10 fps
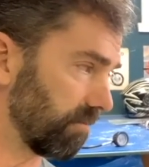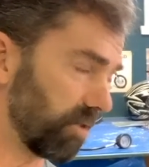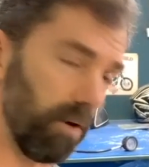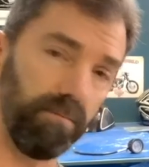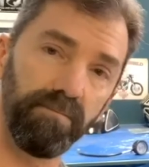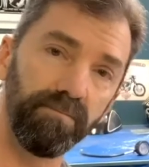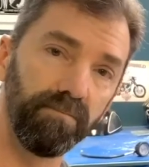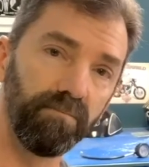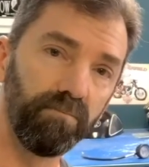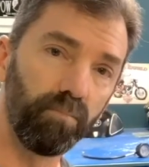So
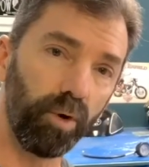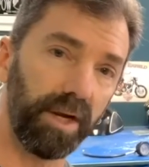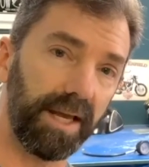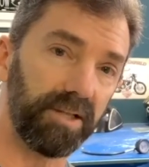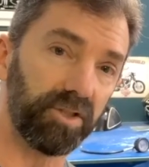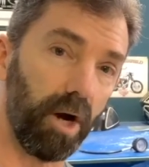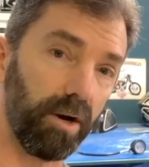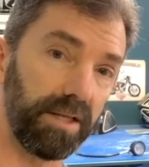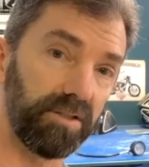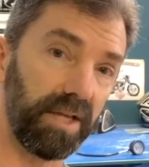we're going to get
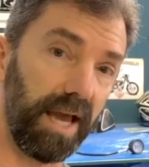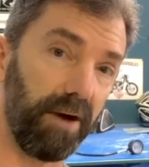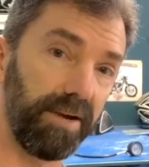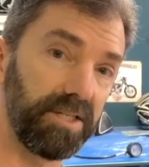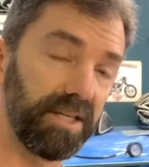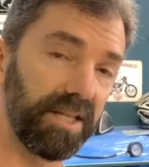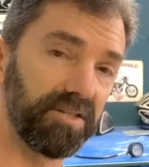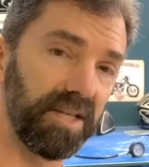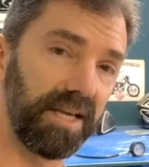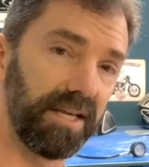started, see how easy this
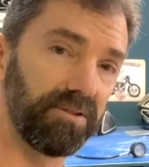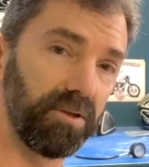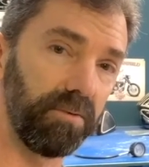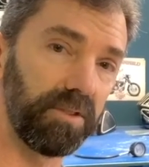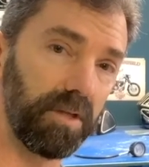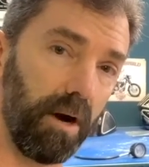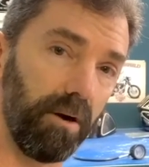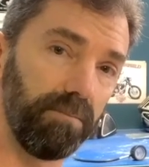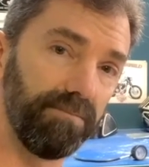thing is to install.